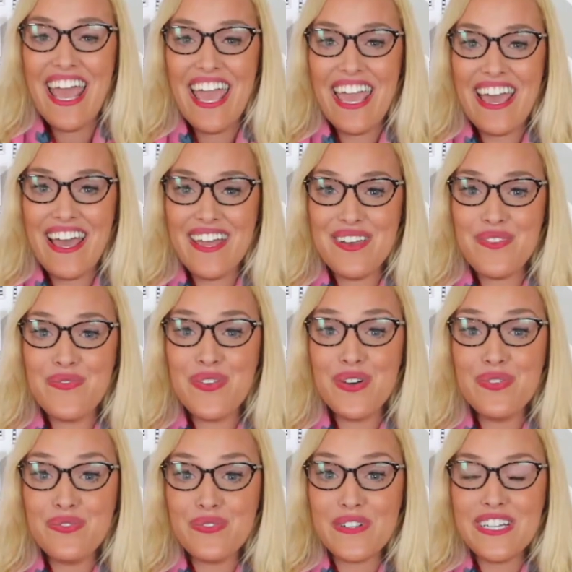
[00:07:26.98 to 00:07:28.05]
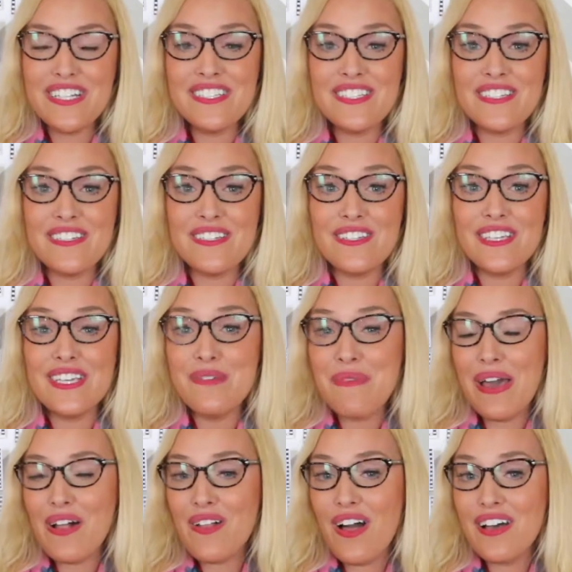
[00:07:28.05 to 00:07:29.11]
and feel free to
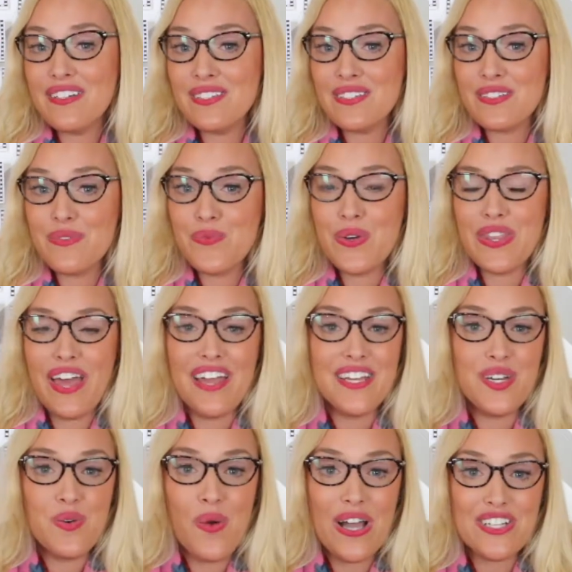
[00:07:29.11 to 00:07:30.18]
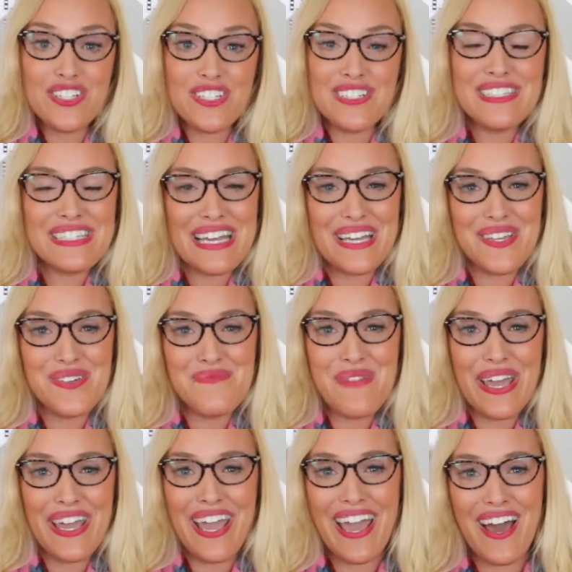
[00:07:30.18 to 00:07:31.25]
email us with any questions that you
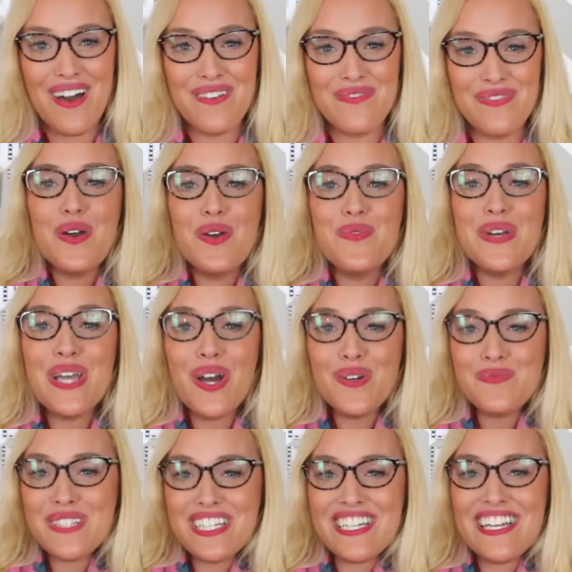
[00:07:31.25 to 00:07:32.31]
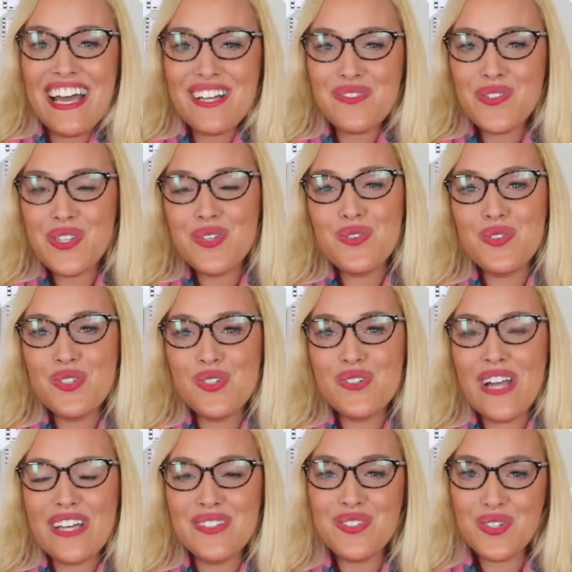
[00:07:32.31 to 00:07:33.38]
may have. We hope to connect with you soon
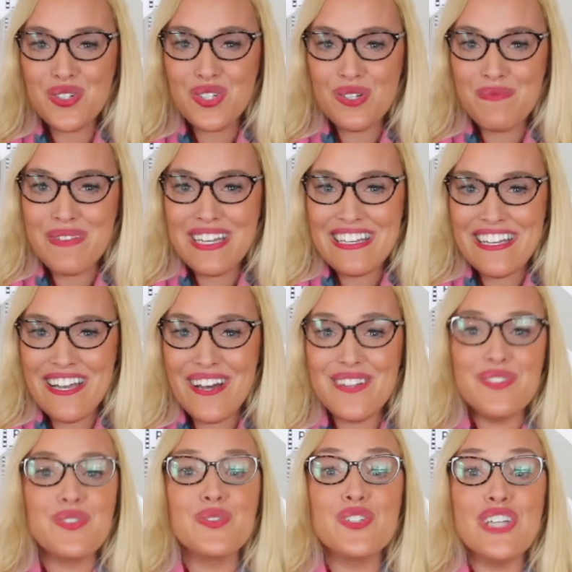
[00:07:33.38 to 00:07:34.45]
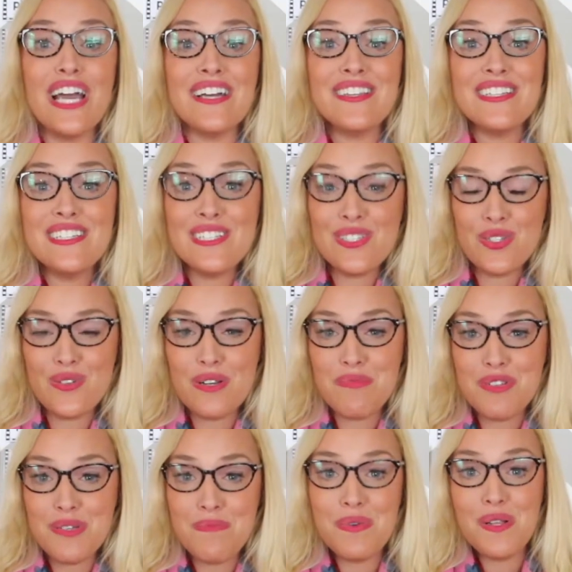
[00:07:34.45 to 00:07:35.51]
on social media, so check the
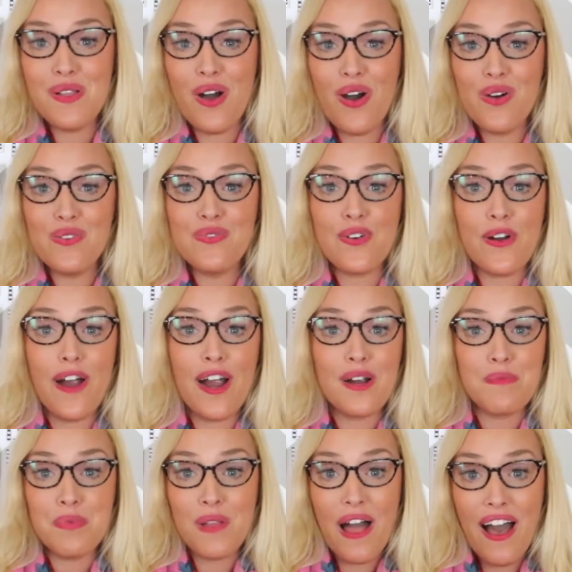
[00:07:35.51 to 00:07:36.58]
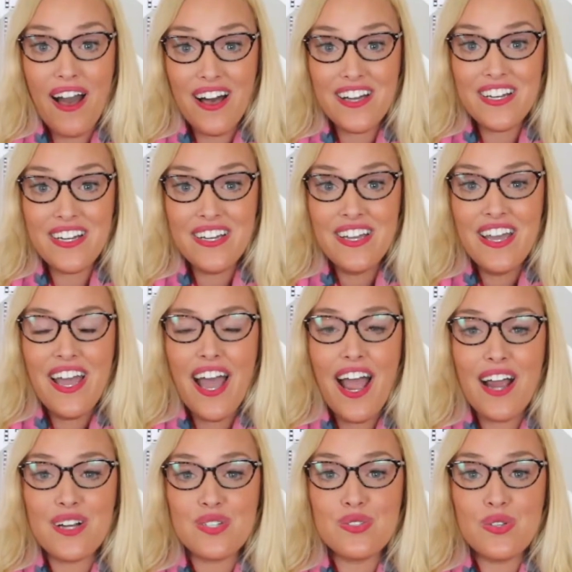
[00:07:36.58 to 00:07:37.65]
description below for our blog,
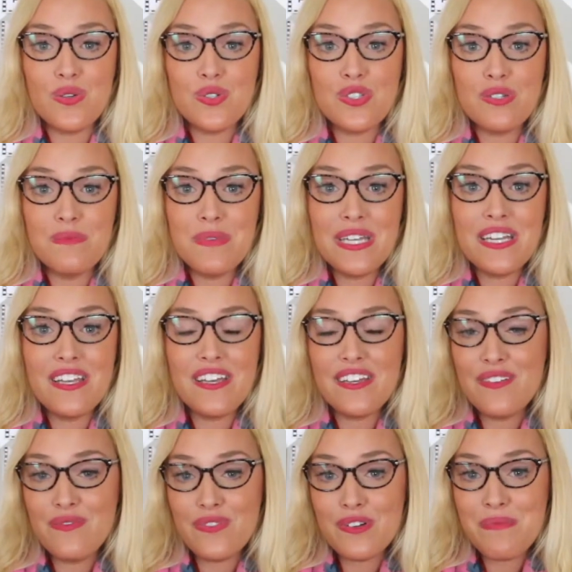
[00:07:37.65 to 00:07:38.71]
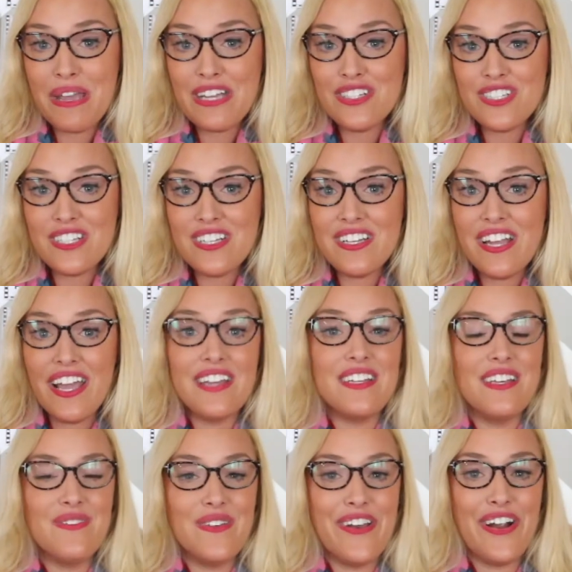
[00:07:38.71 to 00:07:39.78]
our social media information, and
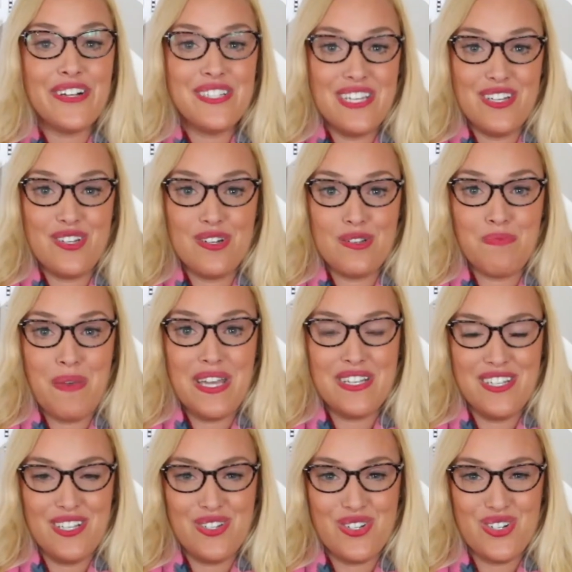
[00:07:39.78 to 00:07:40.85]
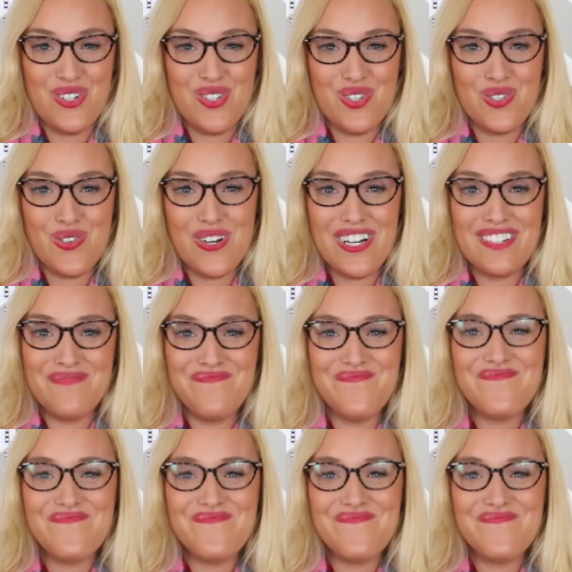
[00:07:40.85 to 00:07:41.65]
even our Teachers Pay Teachers store.